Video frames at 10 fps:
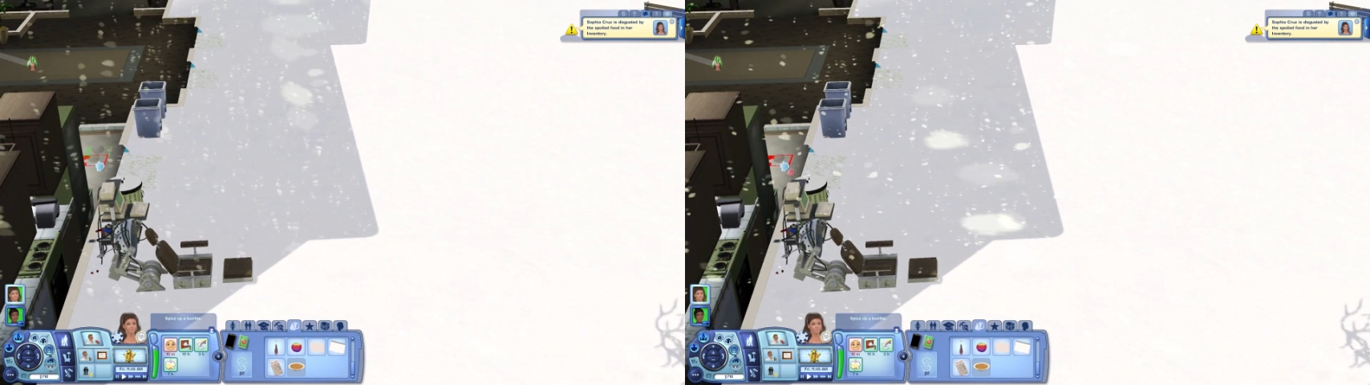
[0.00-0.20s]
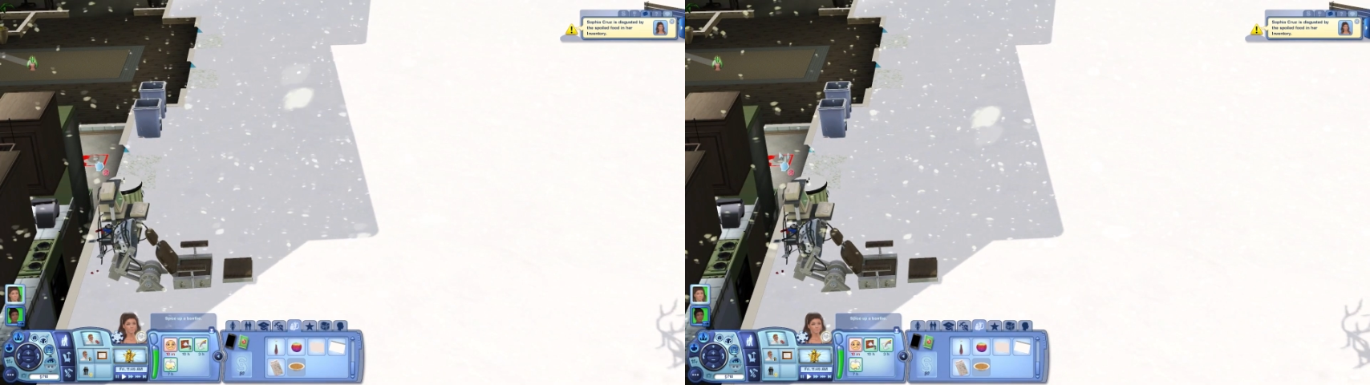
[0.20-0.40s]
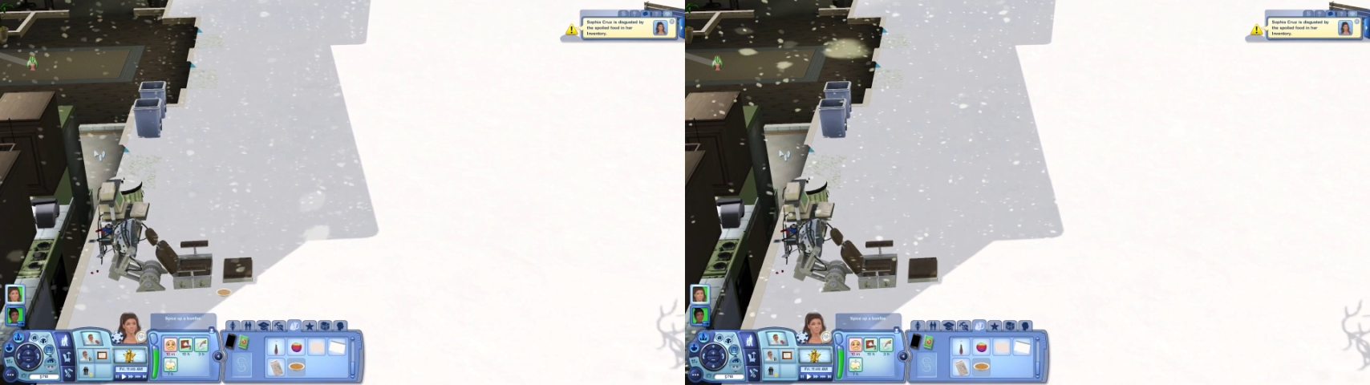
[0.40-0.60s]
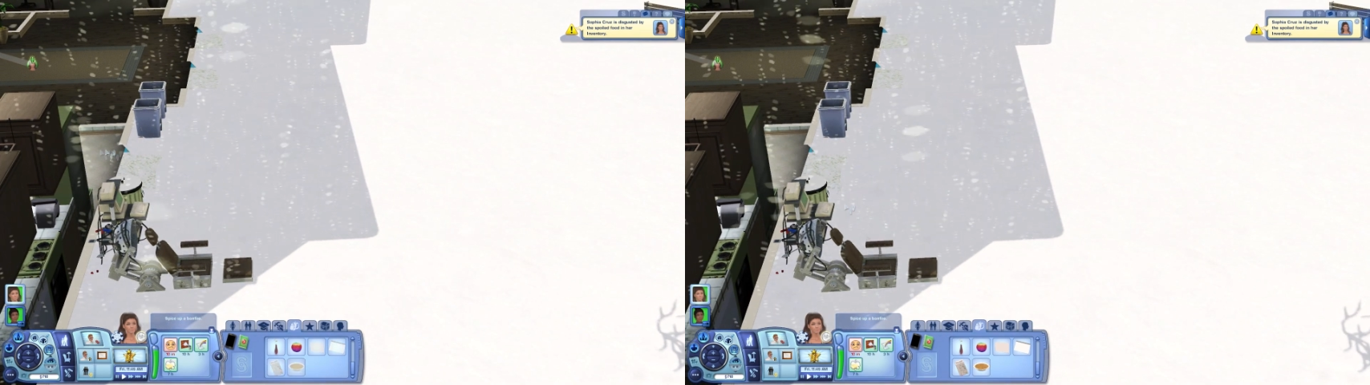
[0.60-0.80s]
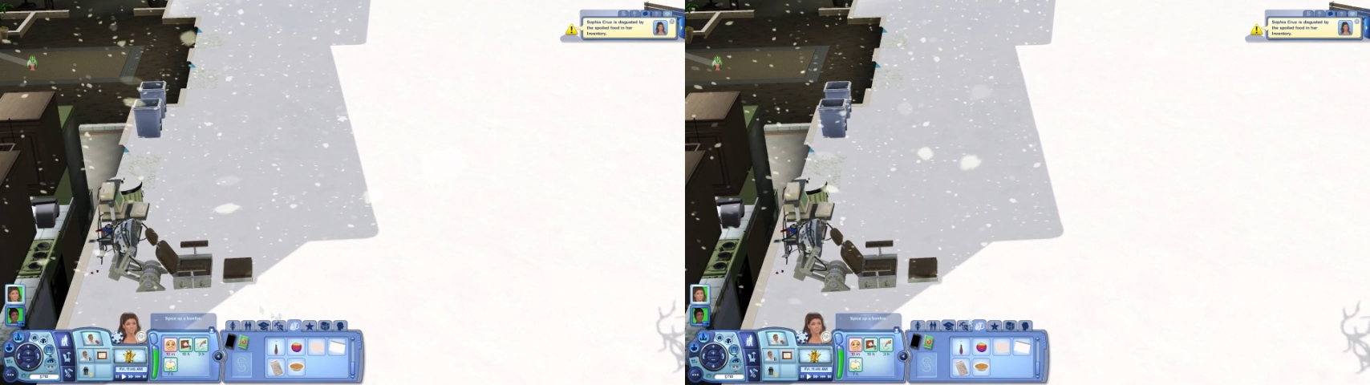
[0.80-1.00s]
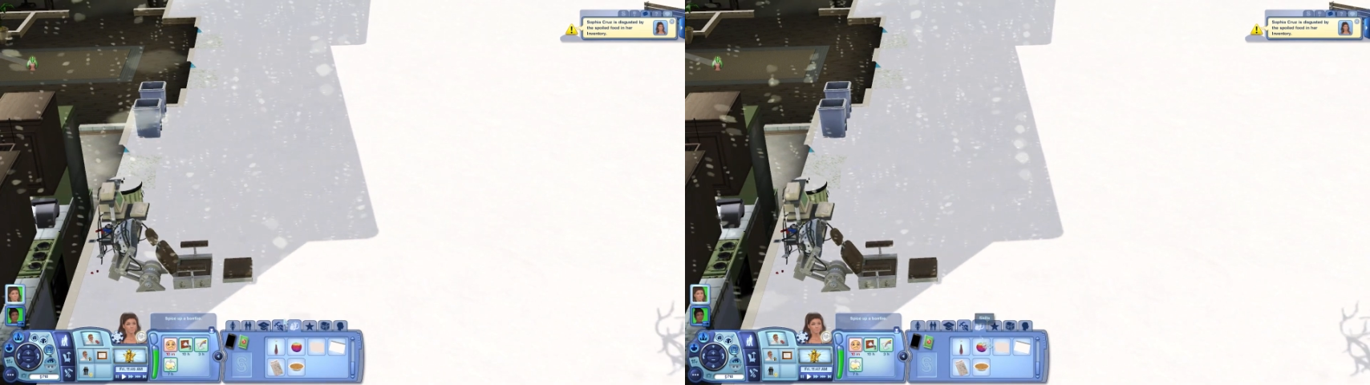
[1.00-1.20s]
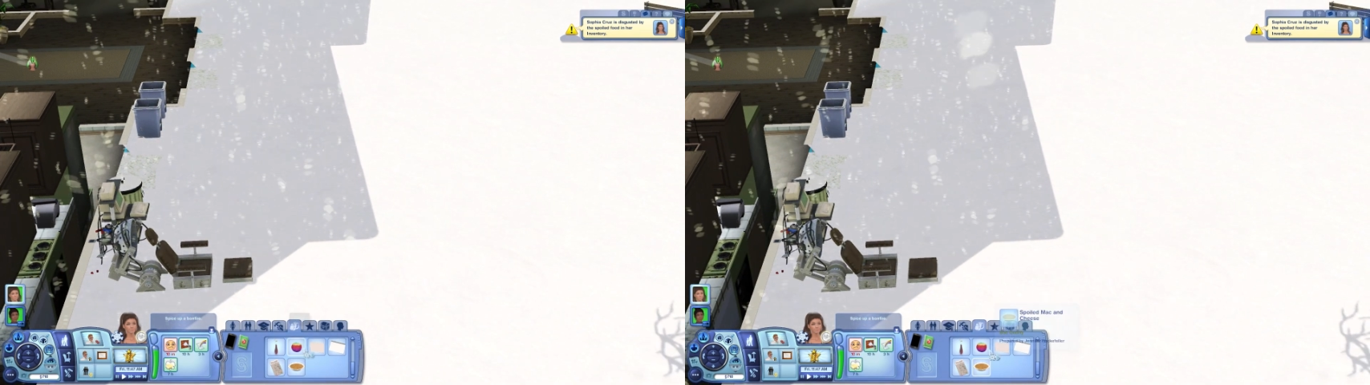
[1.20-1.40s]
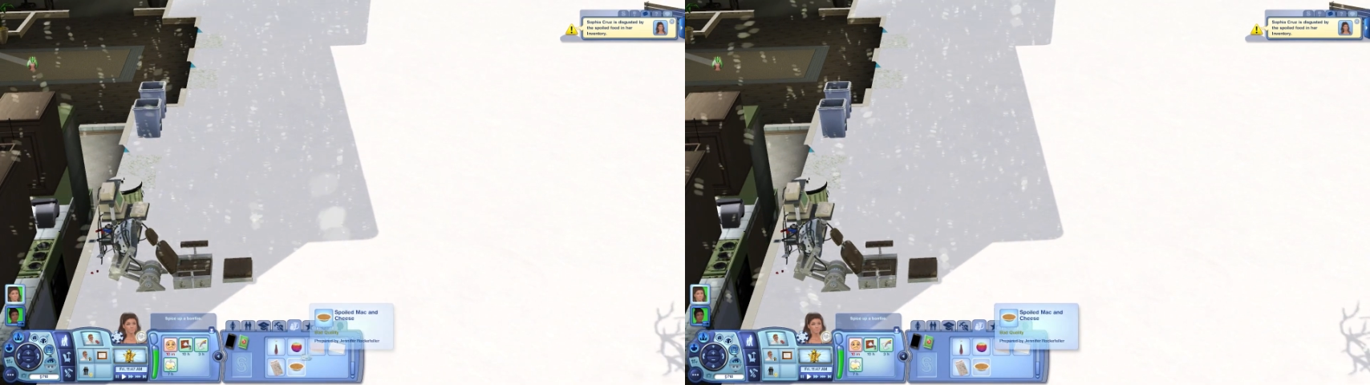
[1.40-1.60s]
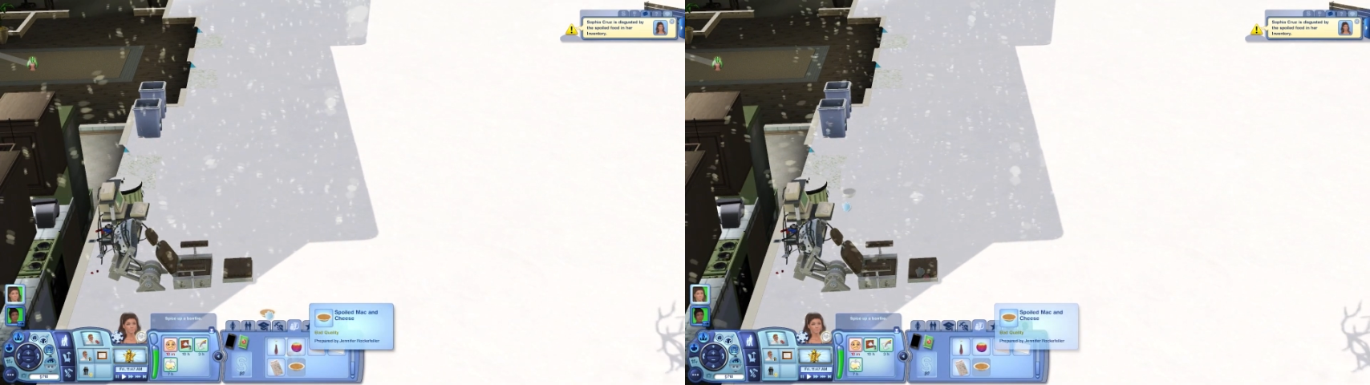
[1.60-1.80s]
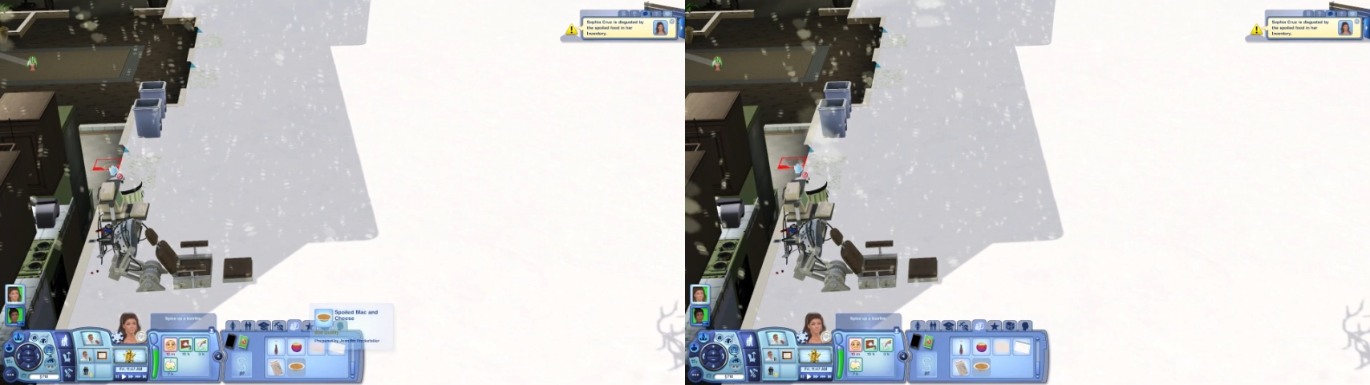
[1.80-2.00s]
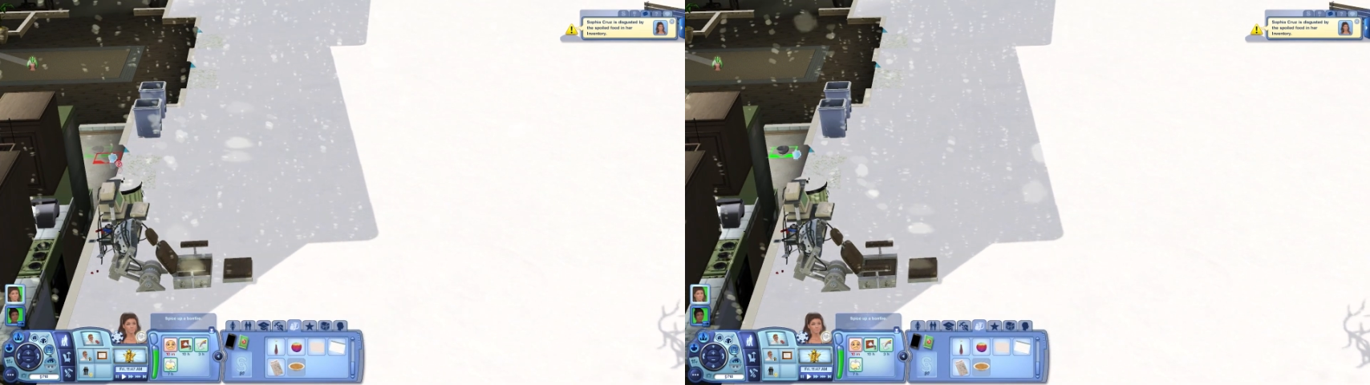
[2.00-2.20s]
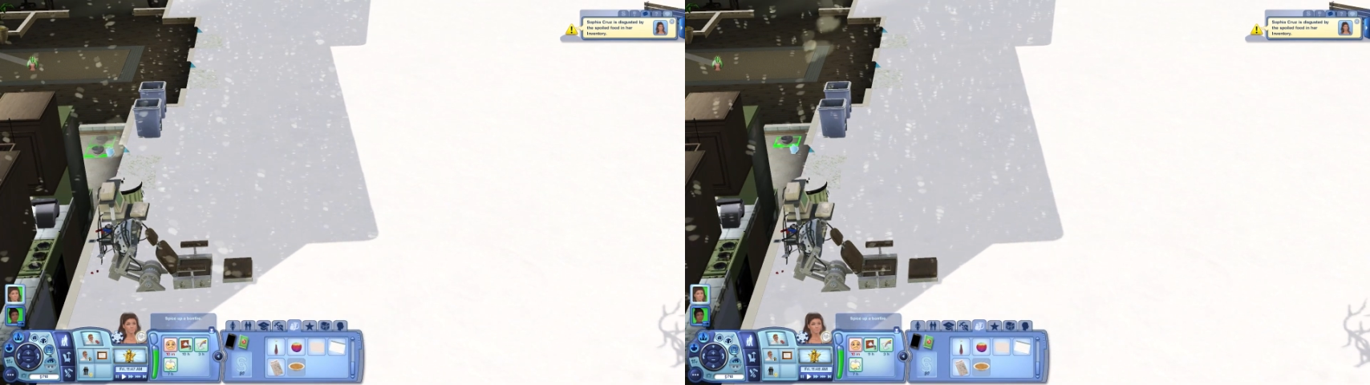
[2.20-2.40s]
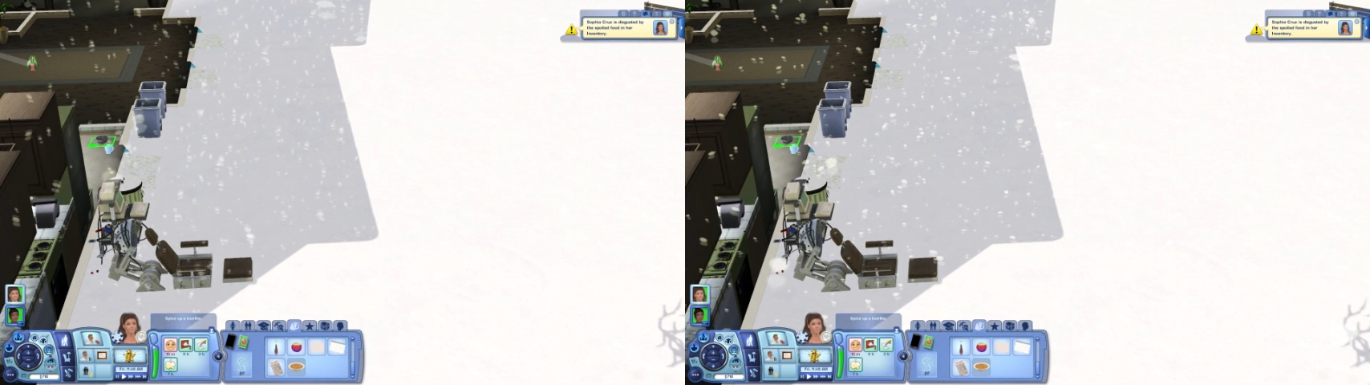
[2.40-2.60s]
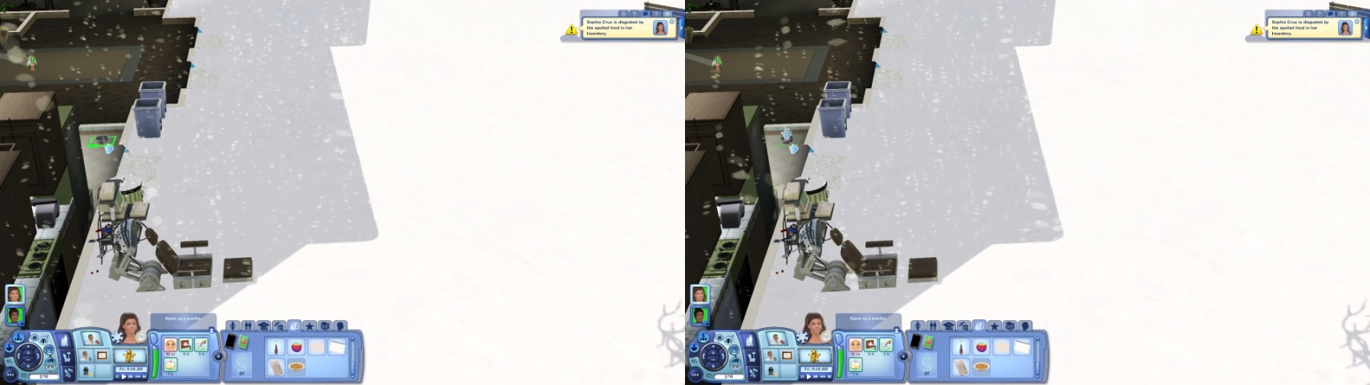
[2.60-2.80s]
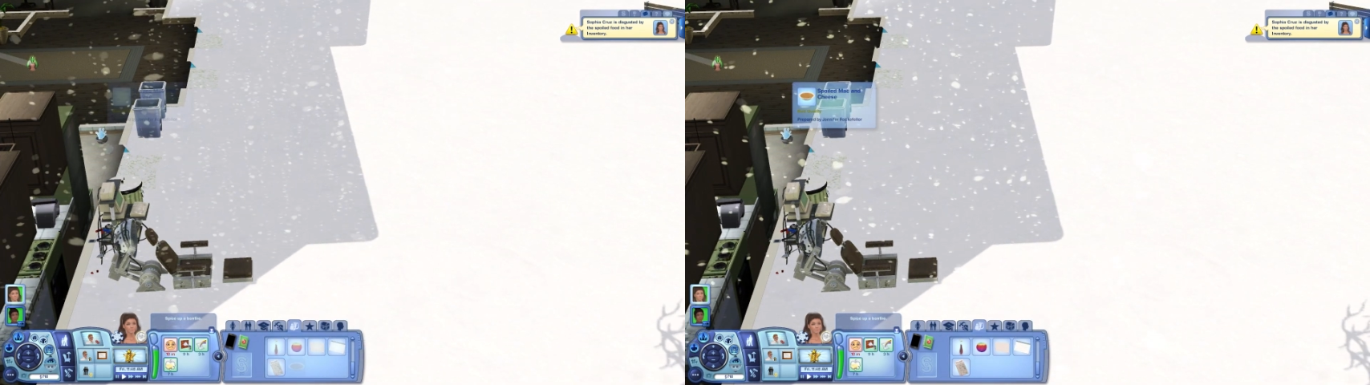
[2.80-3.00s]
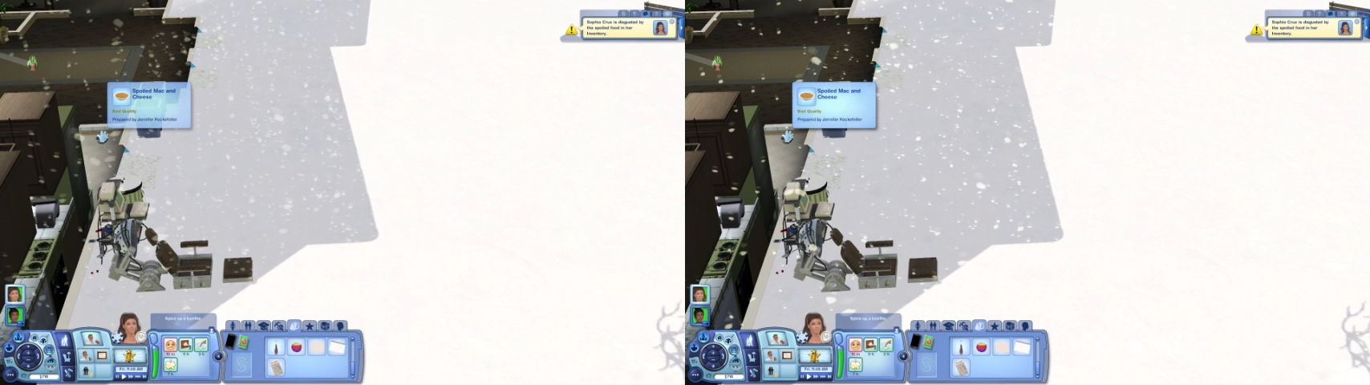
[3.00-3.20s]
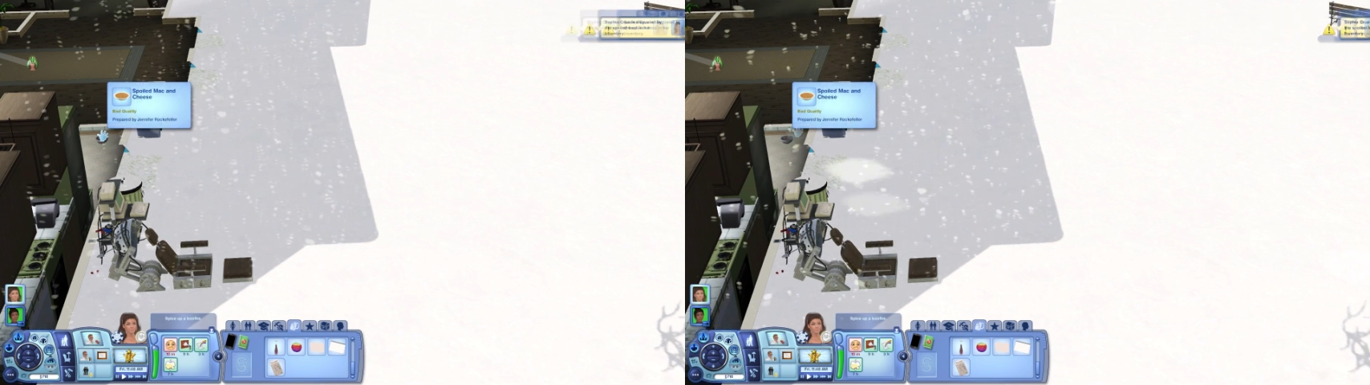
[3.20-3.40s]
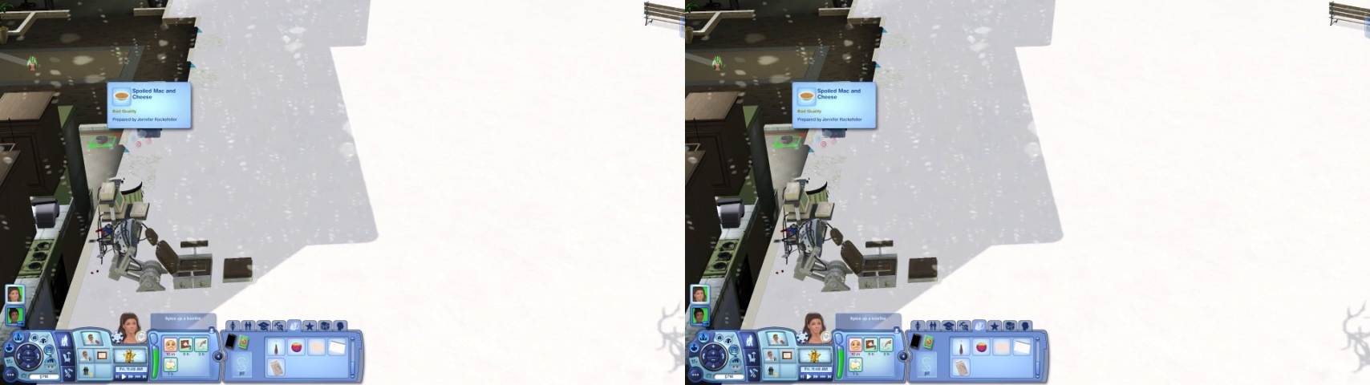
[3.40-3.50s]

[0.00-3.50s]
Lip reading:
Nobody's mouth can be seen.